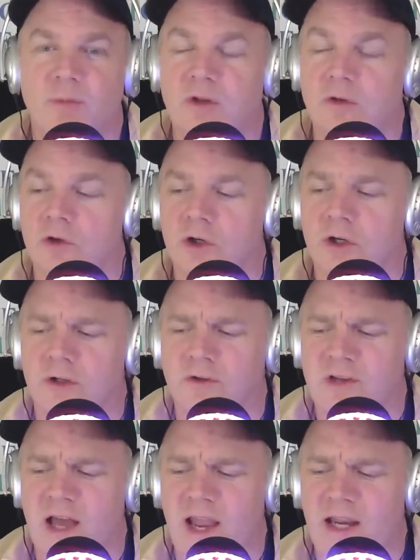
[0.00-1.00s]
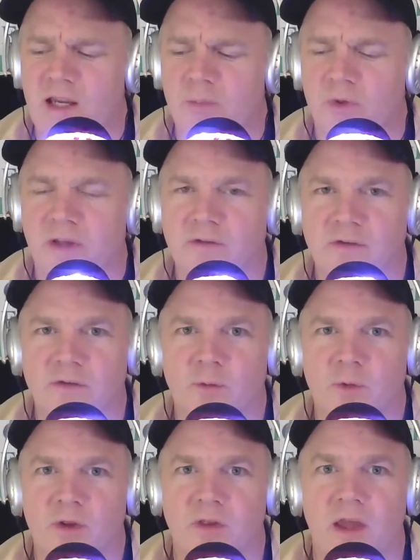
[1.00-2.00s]
I mean, little tiny places
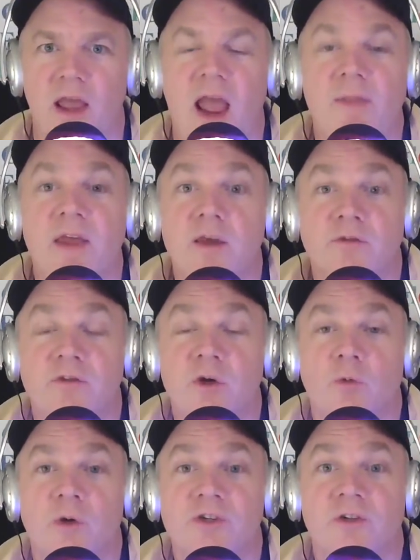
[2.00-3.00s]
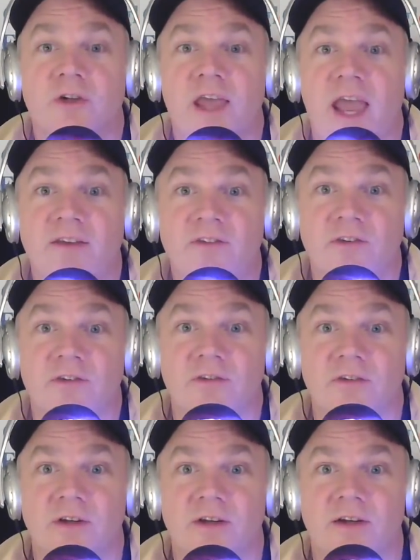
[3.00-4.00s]
with, and they use the original cases